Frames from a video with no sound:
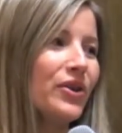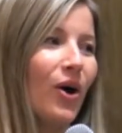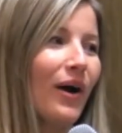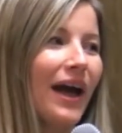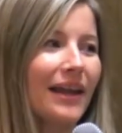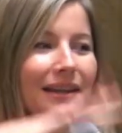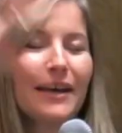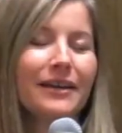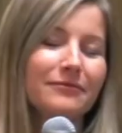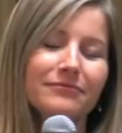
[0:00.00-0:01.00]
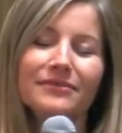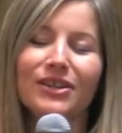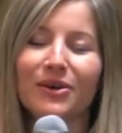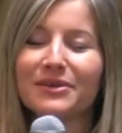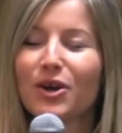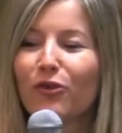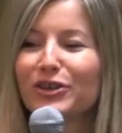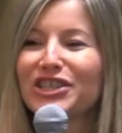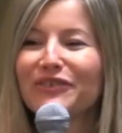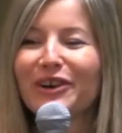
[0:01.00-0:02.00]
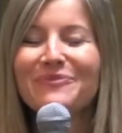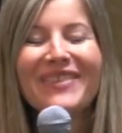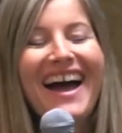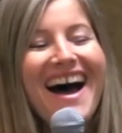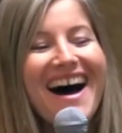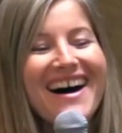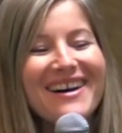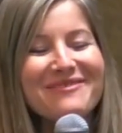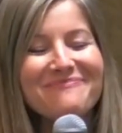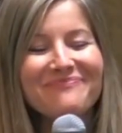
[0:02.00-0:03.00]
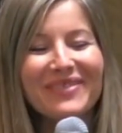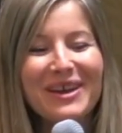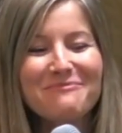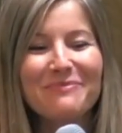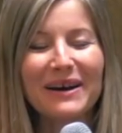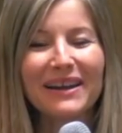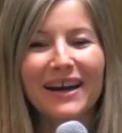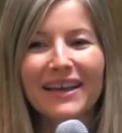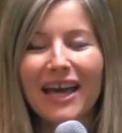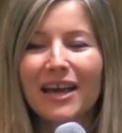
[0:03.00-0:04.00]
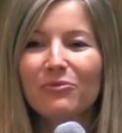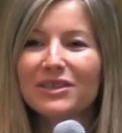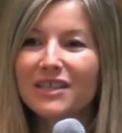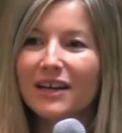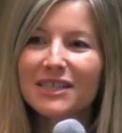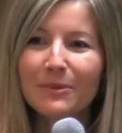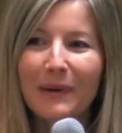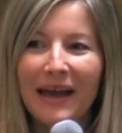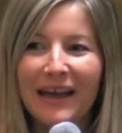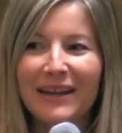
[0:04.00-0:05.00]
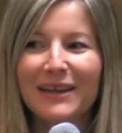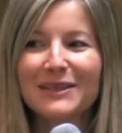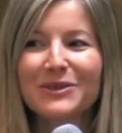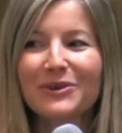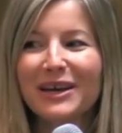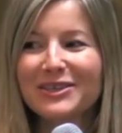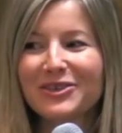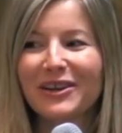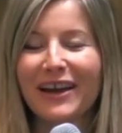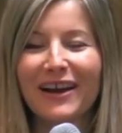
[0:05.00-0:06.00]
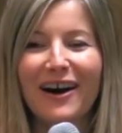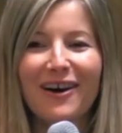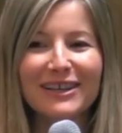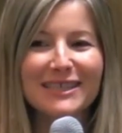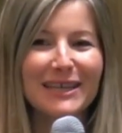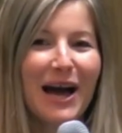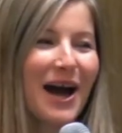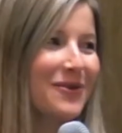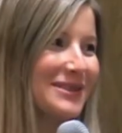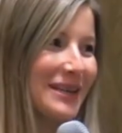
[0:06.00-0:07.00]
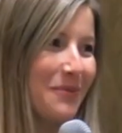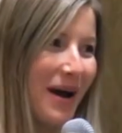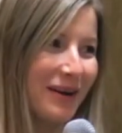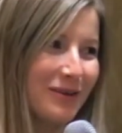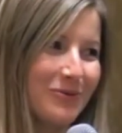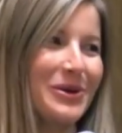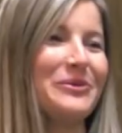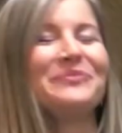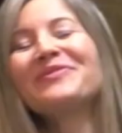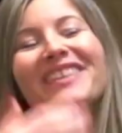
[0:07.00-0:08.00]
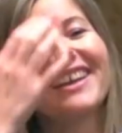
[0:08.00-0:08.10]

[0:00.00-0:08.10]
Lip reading: No. I had I was an overachiever. But I came with tons of pain. And so yesterday, honestly, I was at the back of the room